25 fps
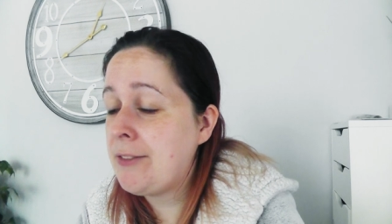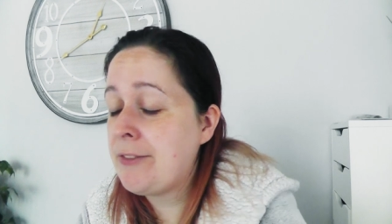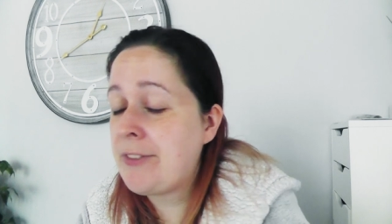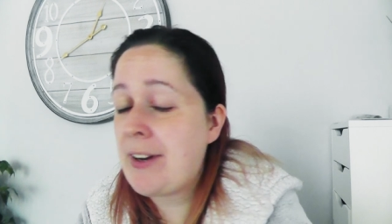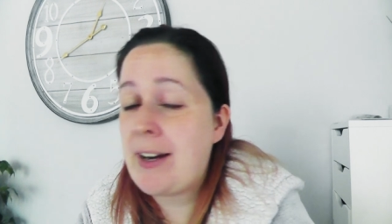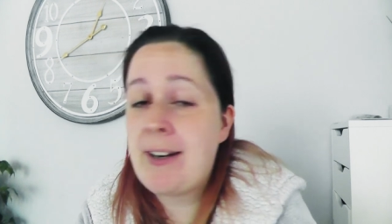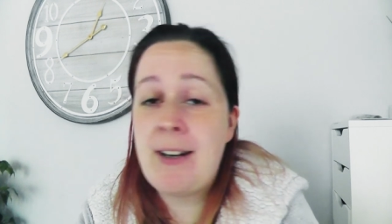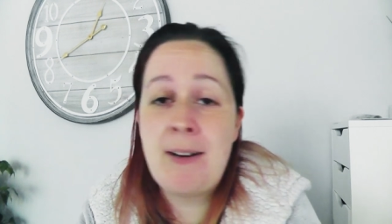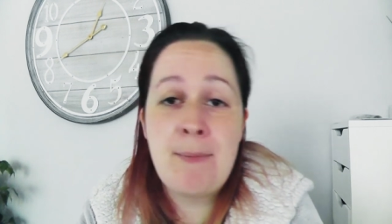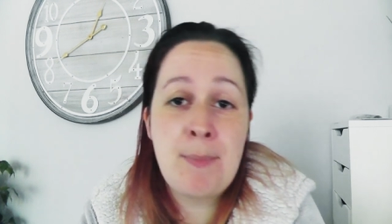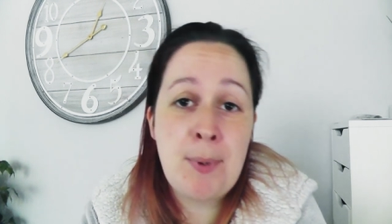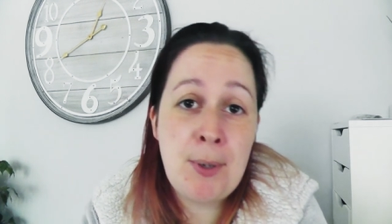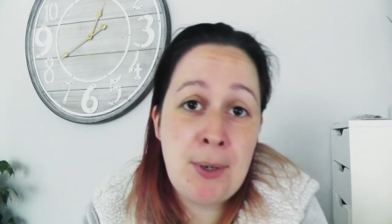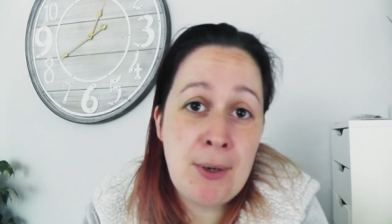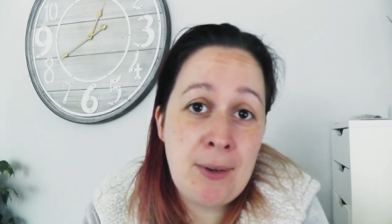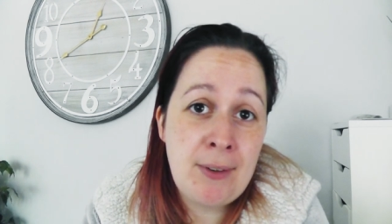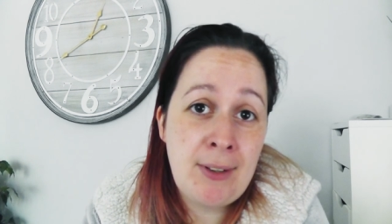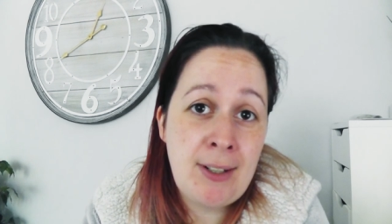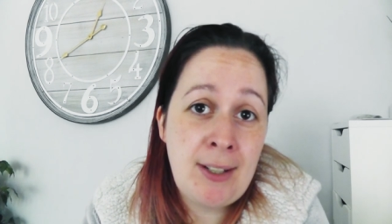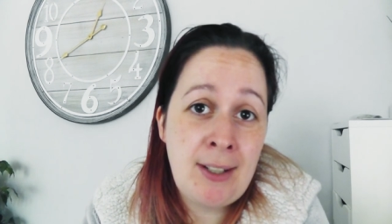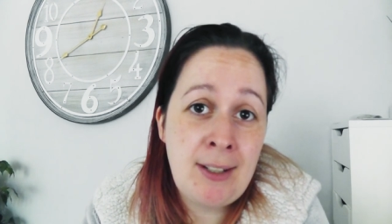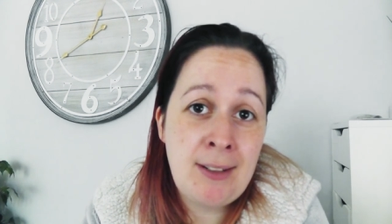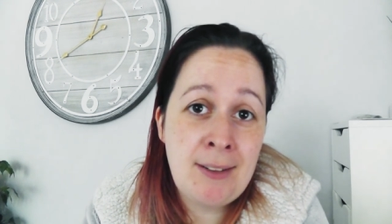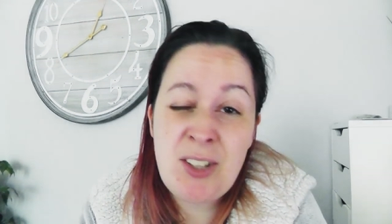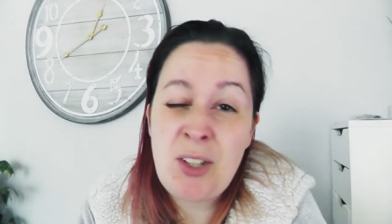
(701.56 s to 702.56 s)
very
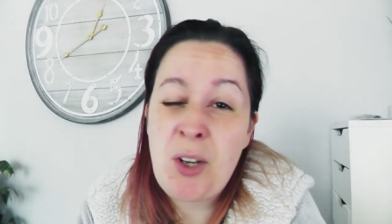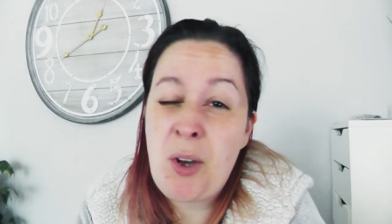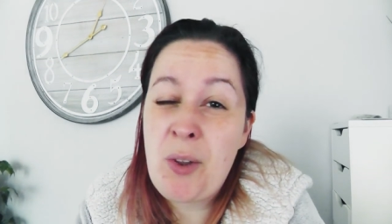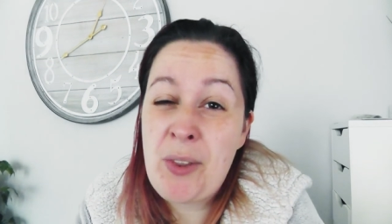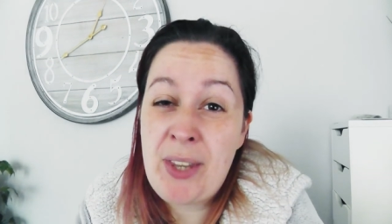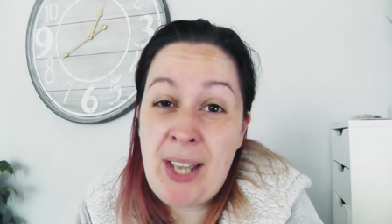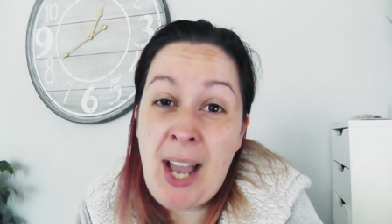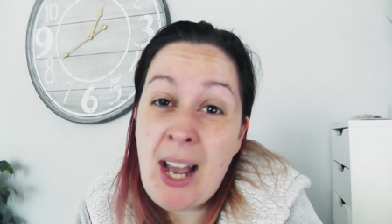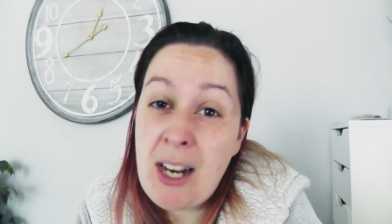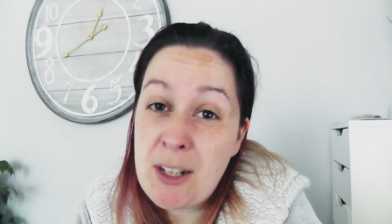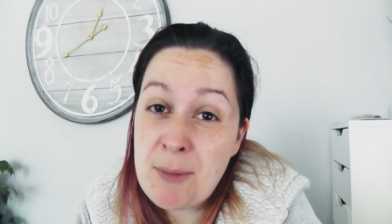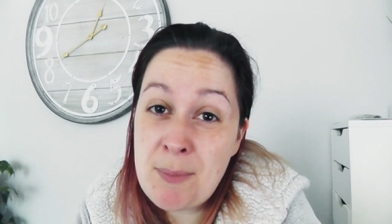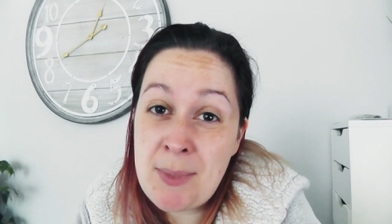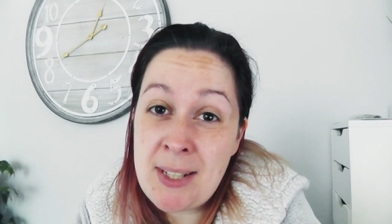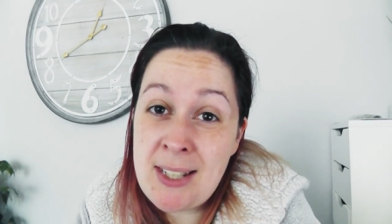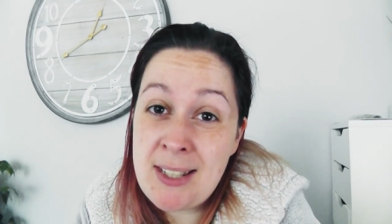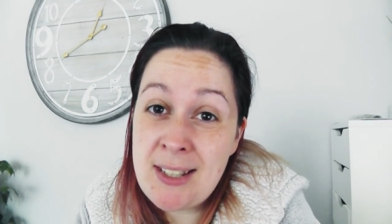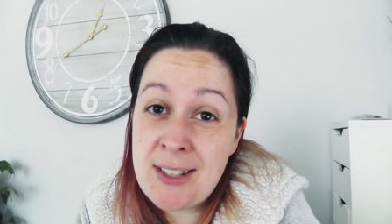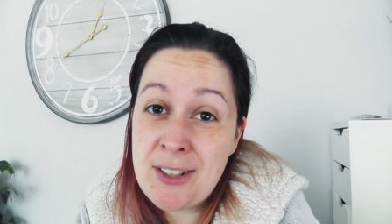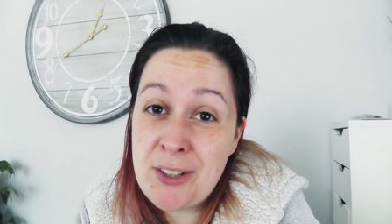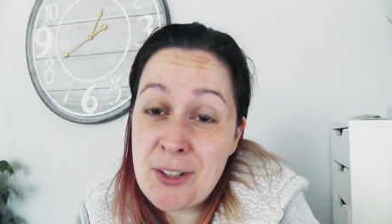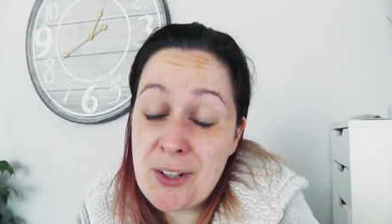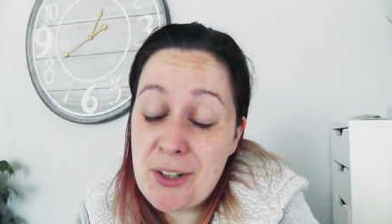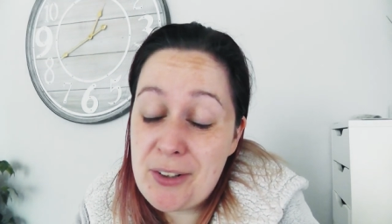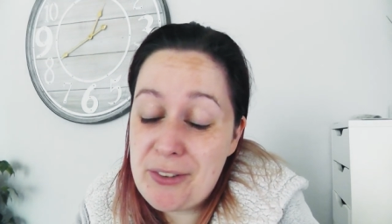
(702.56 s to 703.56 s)
boring, it's all the admin
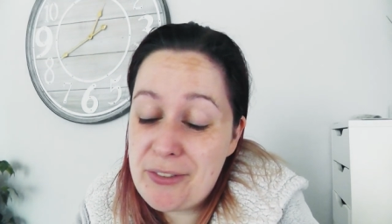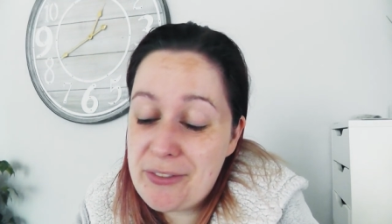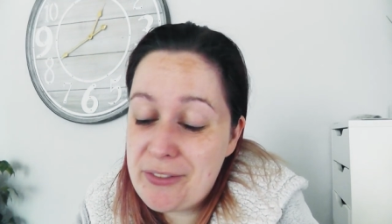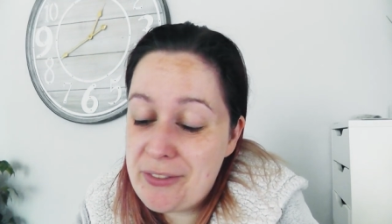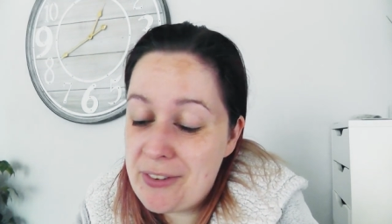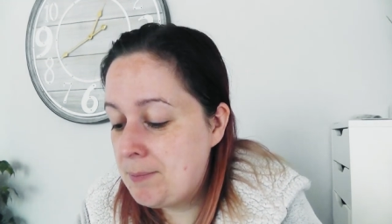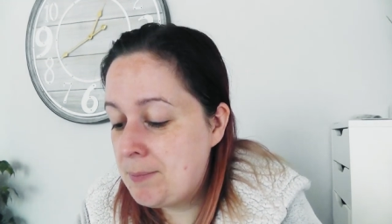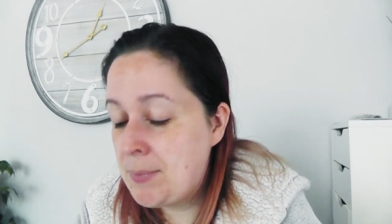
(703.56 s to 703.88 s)
stuff,